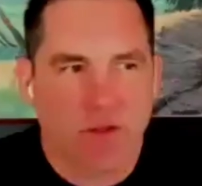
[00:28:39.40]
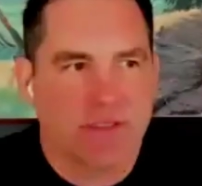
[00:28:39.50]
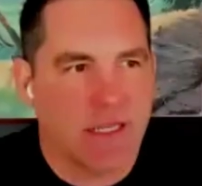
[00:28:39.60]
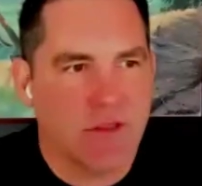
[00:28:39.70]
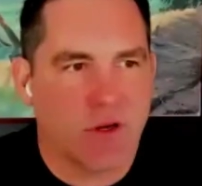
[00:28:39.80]
so
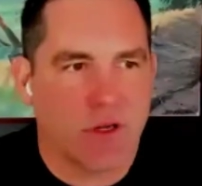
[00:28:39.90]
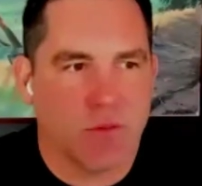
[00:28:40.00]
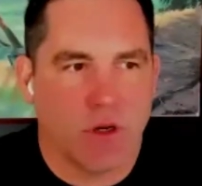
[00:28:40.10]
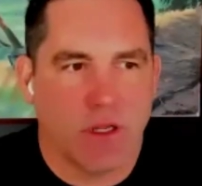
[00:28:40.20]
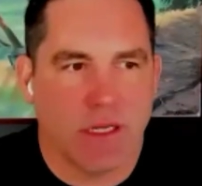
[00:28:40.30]
the
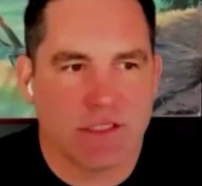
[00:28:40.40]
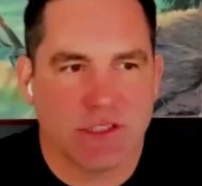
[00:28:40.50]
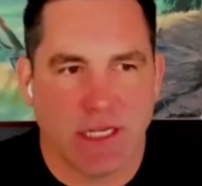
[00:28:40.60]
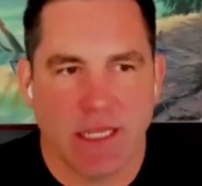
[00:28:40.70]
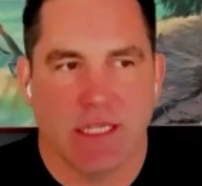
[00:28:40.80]
1031
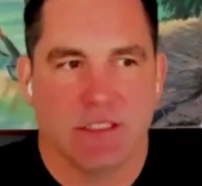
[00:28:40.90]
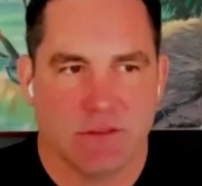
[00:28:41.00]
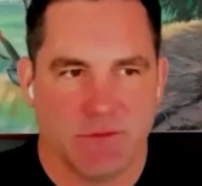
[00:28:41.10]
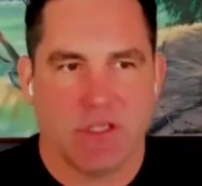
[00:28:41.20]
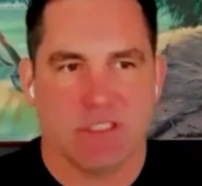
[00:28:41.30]

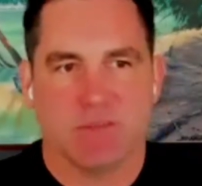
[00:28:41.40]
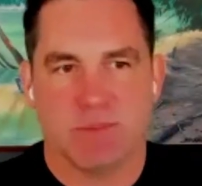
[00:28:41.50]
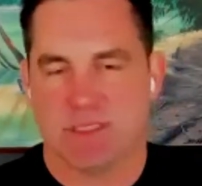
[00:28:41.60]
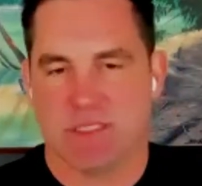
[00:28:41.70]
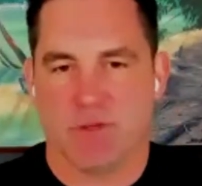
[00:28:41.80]
exchange is very
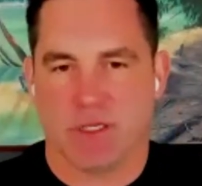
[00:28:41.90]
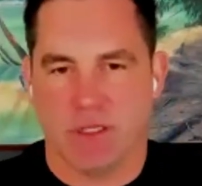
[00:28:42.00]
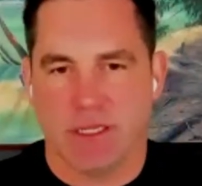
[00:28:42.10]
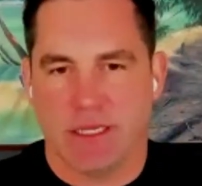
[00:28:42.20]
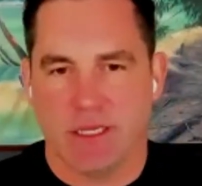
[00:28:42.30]

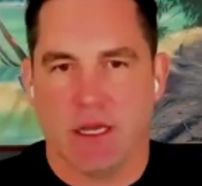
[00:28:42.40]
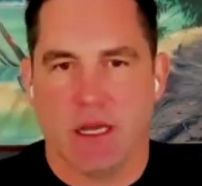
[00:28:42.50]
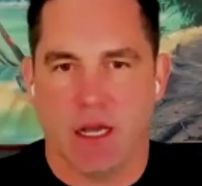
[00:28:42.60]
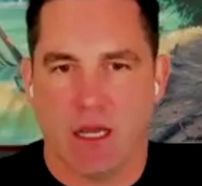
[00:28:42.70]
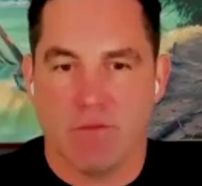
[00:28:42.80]
specifically
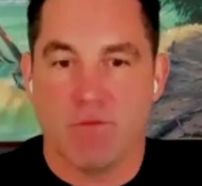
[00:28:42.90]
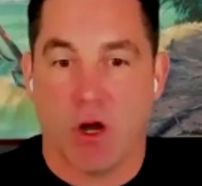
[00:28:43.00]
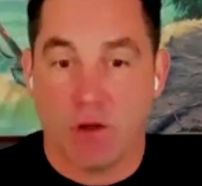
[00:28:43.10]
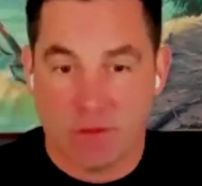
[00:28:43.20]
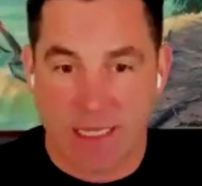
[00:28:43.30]
uh,
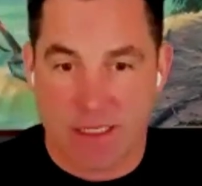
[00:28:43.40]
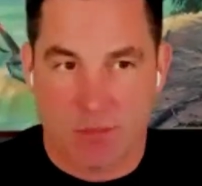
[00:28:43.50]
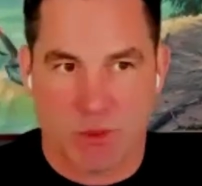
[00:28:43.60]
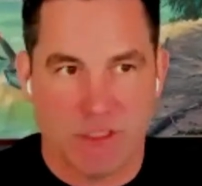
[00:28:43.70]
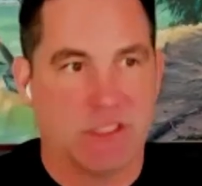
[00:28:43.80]
involves
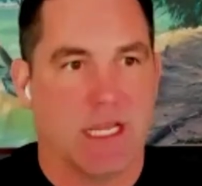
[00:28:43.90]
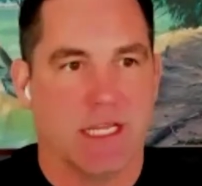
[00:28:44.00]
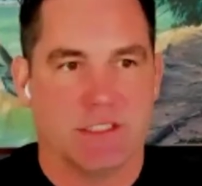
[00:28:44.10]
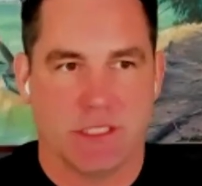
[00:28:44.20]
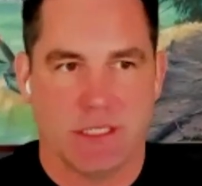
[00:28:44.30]
that
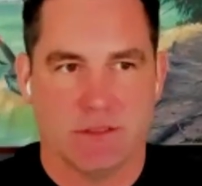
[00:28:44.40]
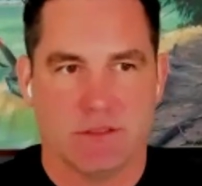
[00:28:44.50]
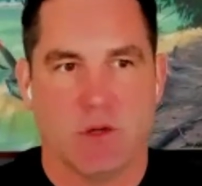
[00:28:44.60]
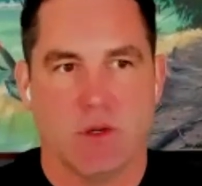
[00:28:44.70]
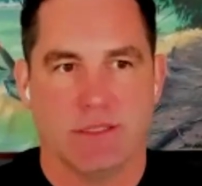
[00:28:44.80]

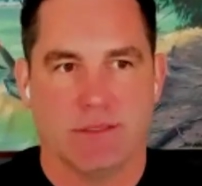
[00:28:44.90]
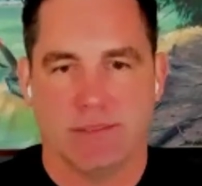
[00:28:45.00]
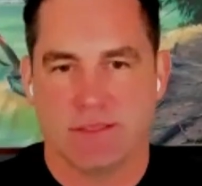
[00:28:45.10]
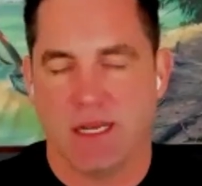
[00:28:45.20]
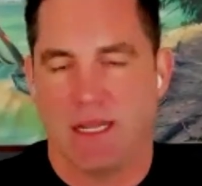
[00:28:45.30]
depreciation. So it,
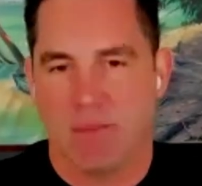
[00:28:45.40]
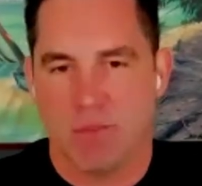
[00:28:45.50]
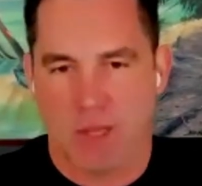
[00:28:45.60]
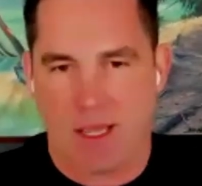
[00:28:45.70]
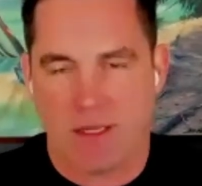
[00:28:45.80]
it's going to
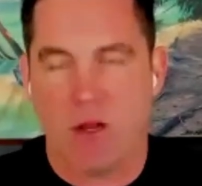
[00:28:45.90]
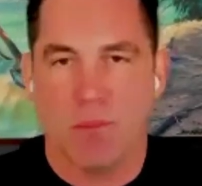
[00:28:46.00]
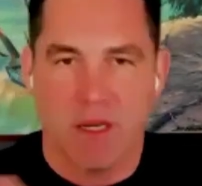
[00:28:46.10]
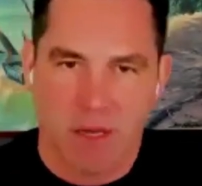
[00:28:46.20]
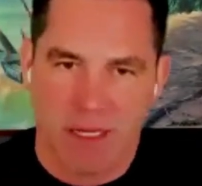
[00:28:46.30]
impact, you
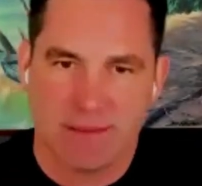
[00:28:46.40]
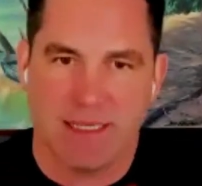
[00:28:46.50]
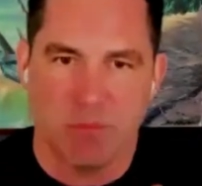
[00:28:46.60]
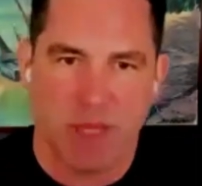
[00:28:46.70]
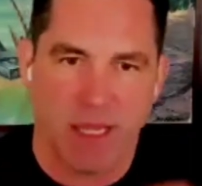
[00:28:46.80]
know, minimize
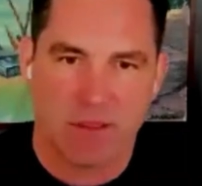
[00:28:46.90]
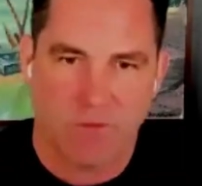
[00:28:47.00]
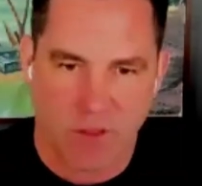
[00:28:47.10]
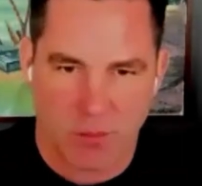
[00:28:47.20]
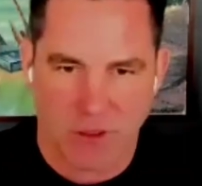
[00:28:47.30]
the
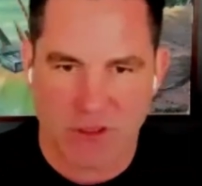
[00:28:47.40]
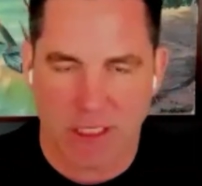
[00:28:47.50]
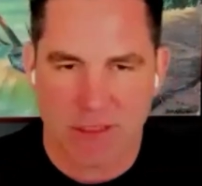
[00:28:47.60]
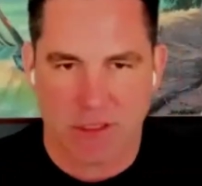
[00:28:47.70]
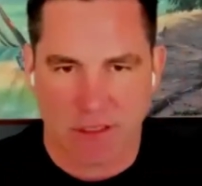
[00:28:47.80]
impact of the
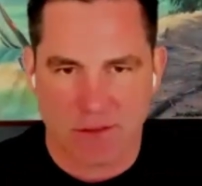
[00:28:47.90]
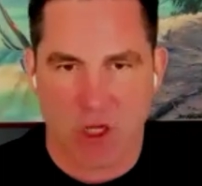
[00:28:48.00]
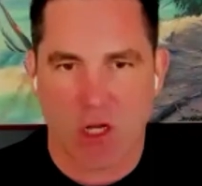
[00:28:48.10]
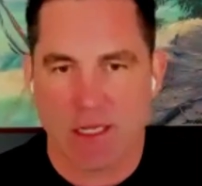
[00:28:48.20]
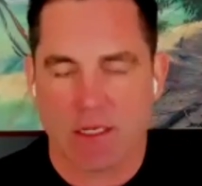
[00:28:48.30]
depreciation
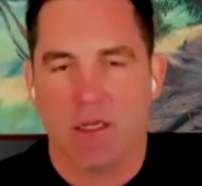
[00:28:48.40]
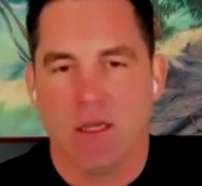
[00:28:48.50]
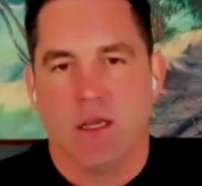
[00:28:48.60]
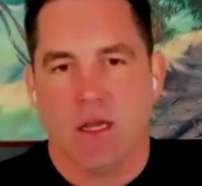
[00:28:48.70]
that's on it.